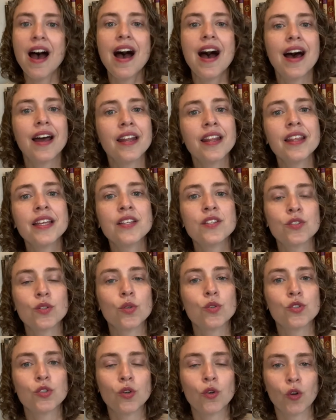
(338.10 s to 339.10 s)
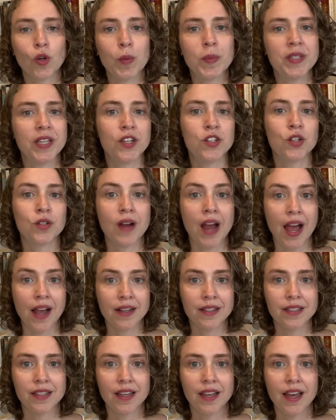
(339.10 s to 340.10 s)
How do these social groups
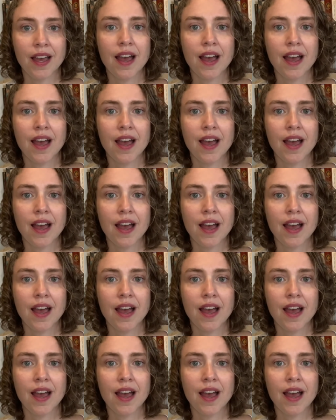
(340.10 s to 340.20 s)
interact?